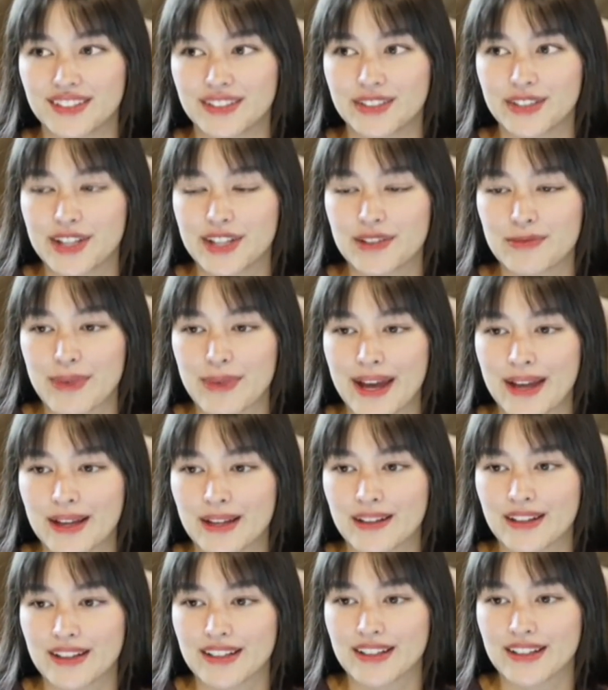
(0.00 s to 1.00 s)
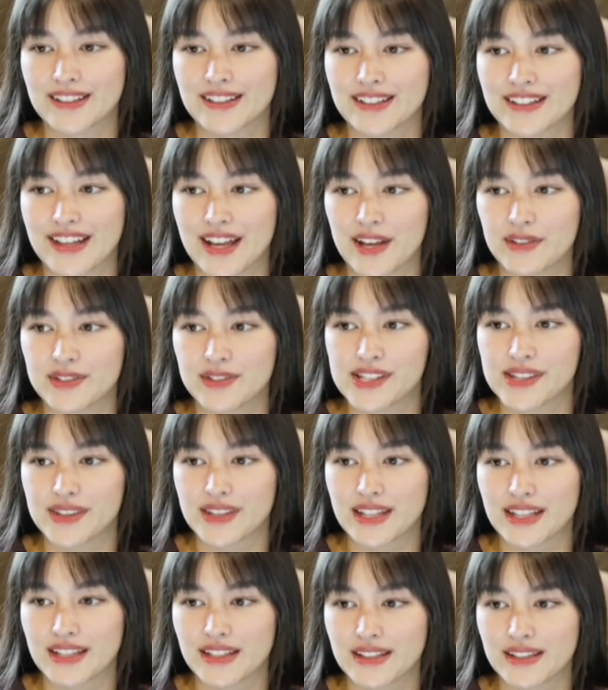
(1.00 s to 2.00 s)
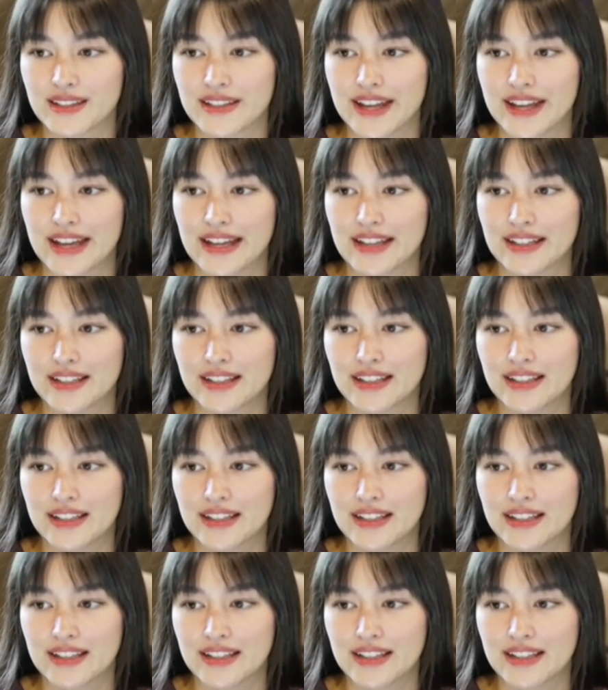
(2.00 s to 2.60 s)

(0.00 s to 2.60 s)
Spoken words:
Looking back on everything that